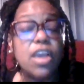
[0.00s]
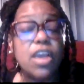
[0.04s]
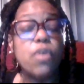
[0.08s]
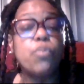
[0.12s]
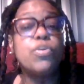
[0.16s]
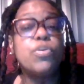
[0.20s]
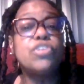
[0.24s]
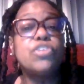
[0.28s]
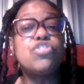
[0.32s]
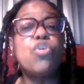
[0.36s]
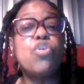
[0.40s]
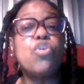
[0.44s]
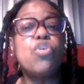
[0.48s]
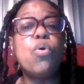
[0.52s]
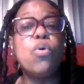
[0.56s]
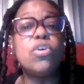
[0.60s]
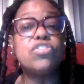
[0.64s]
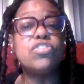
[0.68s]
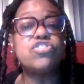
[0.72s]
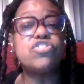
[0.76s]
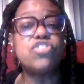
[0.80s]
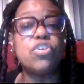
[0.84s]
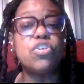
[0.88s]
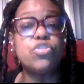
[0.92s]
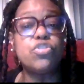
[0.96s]
which
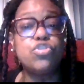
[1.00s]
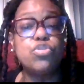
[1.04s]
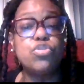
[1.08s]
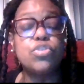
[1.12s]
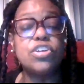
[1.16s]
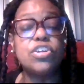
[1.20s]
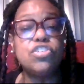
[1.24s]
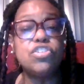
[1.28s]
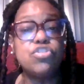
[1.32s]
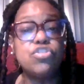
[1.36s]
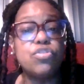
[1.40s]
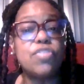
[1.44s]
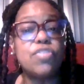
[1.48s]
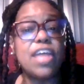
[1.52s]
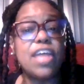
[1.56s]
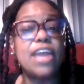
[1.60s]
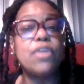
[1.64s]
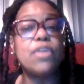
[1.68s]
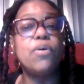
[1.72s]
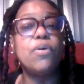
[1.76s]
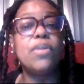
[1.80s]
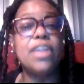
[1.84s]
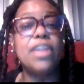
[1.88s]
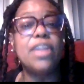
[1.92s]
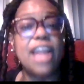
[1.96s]
also you can do that
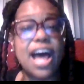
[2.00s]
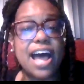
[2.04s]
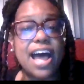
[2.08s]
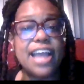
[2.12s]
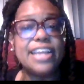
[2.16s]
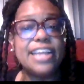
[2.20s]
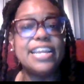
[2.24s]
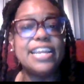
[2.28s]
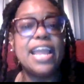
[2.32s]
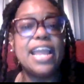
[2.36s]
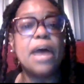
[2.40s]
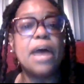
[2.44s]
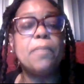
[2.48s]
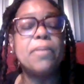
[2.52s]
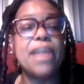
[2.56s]
online now.